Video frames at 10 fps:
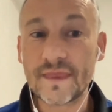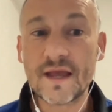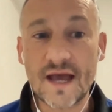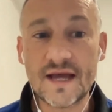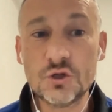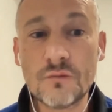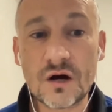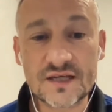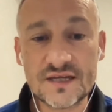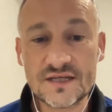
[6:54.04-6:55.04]
And
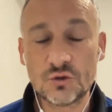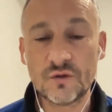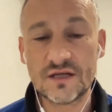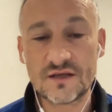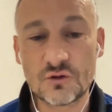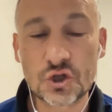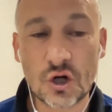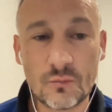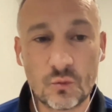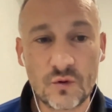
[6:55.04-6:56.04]
Nubank is doing the
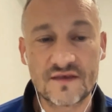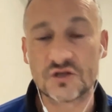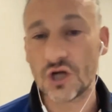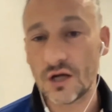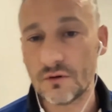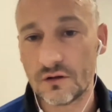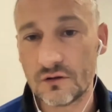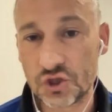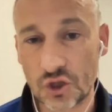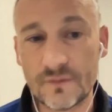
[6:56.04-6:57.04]
job with Chubb
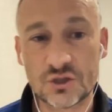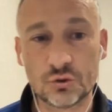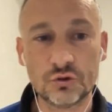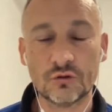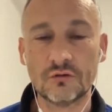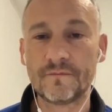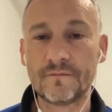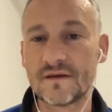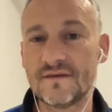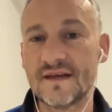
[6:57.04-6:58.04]
Studio.
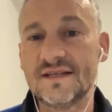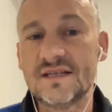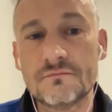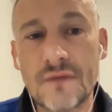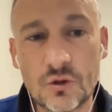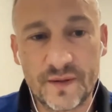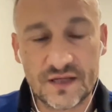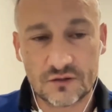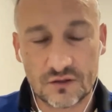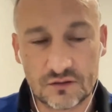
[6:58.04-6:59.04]
That is, in my
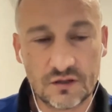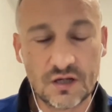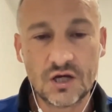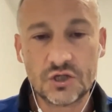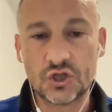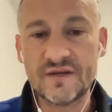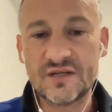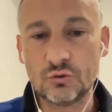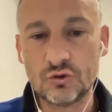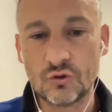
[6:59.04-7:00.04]
opinion, Chubb
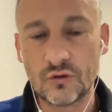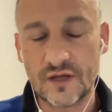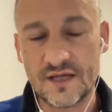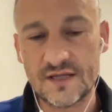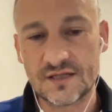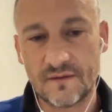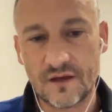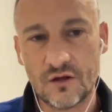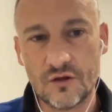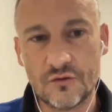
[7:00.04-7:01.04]
Studio is
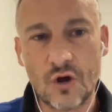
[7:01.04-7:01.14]
the